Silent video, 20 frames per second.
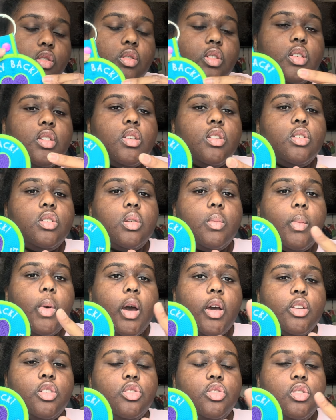this is to
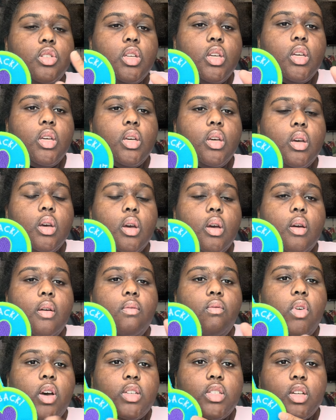match the
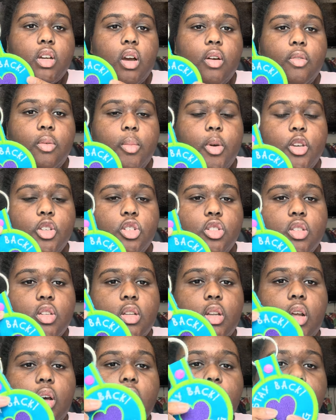vest I got from Patience
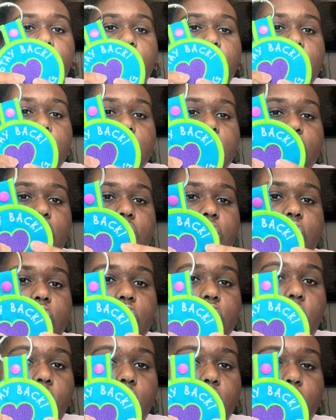and Love. So it's this
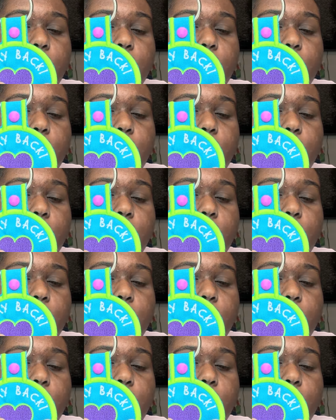color